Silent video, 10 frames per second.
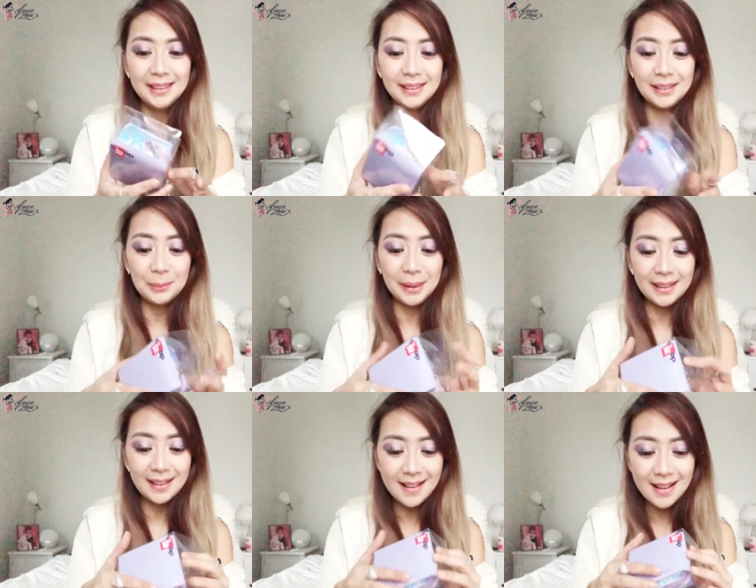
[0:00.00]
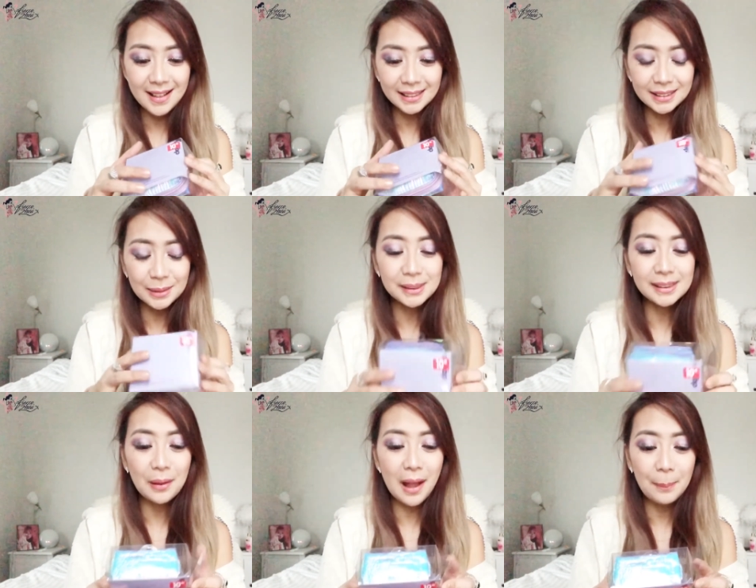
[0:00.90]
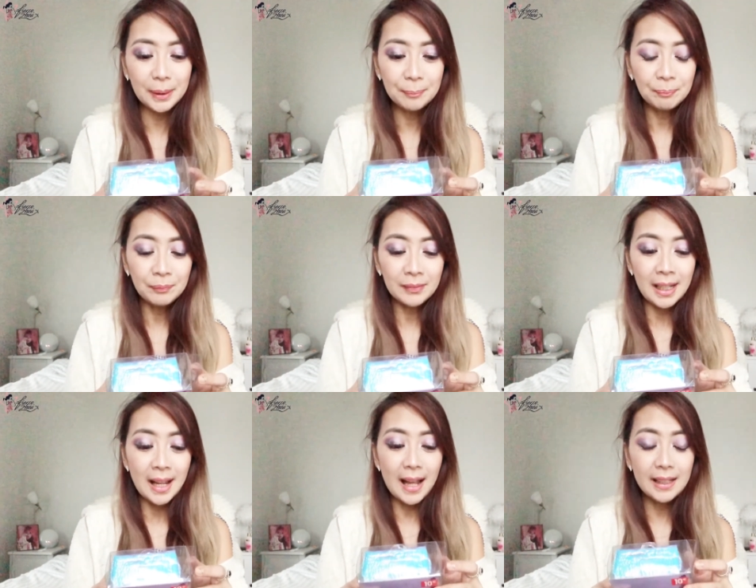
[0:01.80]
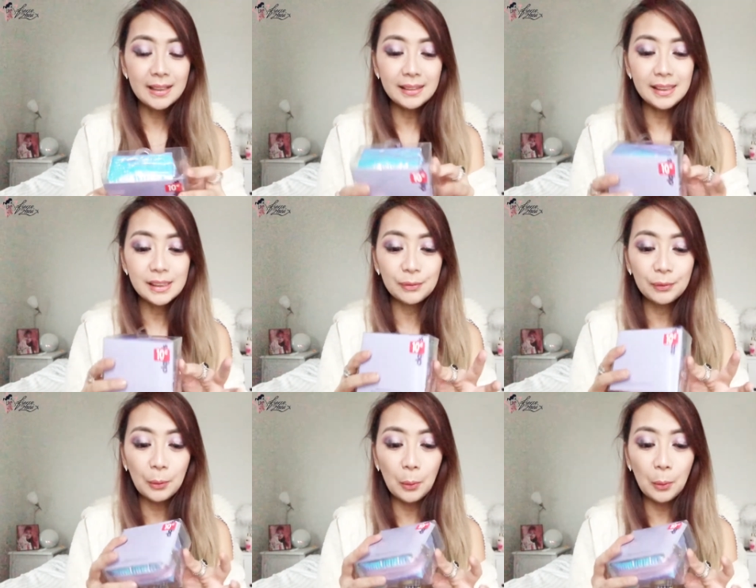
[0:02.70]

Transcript: Look, oh my gosh, I'm so happy. I got this for